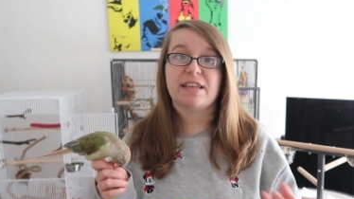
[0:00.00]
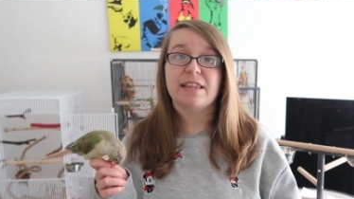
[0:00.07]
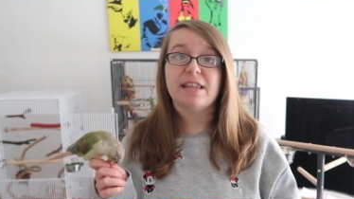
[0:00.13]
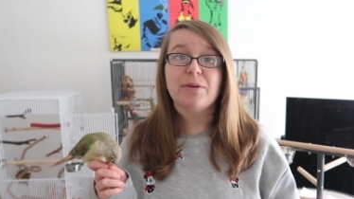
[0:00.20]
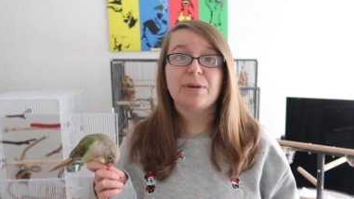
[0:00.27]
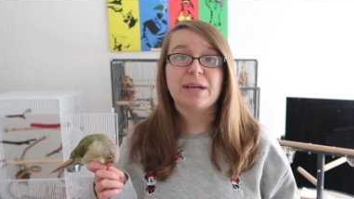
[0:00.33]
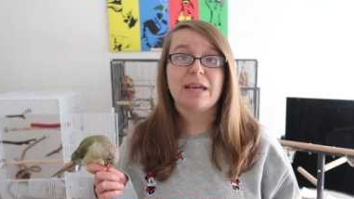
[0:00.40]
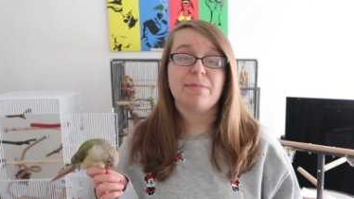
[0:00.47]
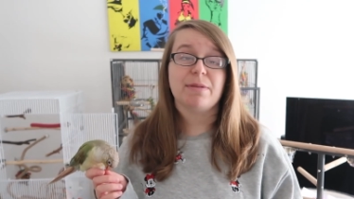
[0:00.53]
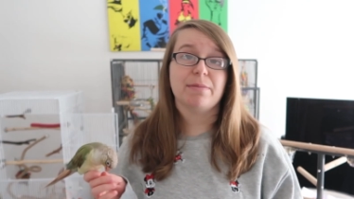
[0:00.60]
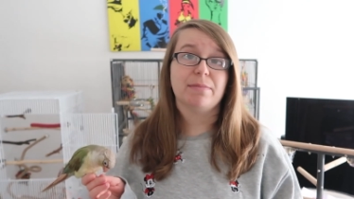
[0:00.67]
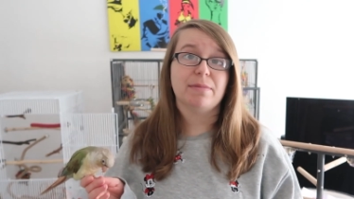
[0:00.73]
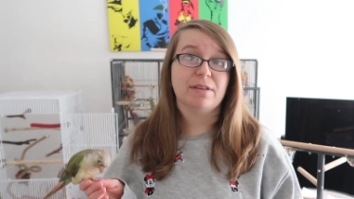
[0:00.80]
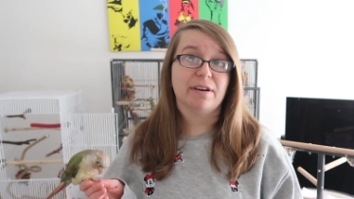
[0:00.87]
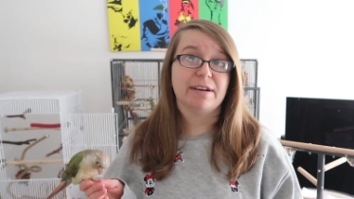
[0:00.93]
and that'll keep
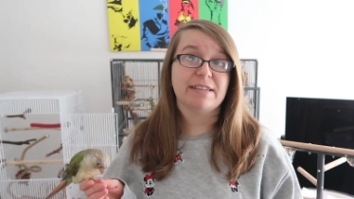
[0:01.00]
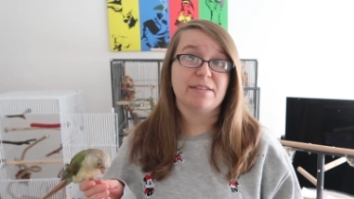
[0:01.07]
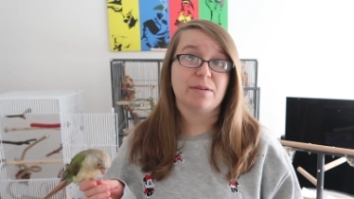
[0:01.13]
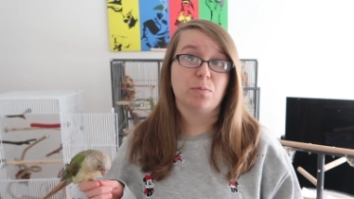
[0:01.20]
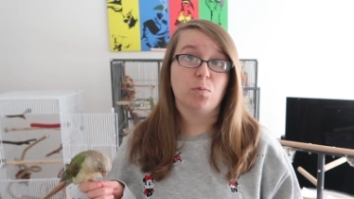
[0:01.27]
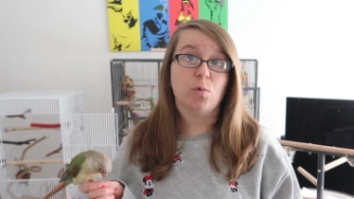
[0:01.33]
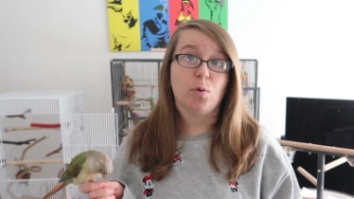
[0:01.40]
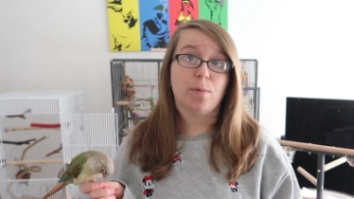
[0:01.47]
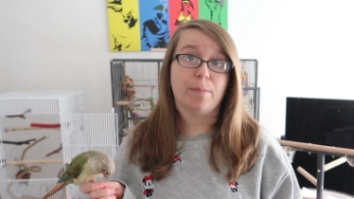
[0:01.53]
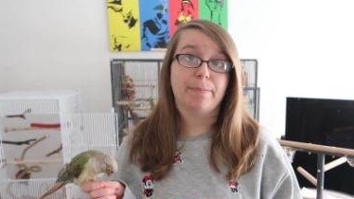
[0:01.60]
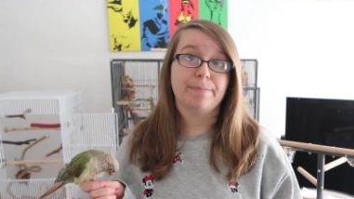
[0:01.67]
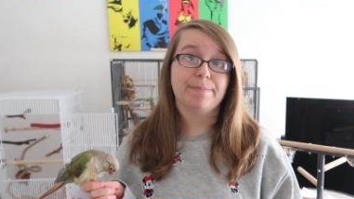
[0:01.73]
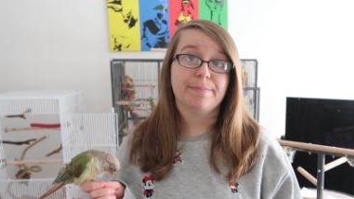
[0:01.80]
them nice and warm.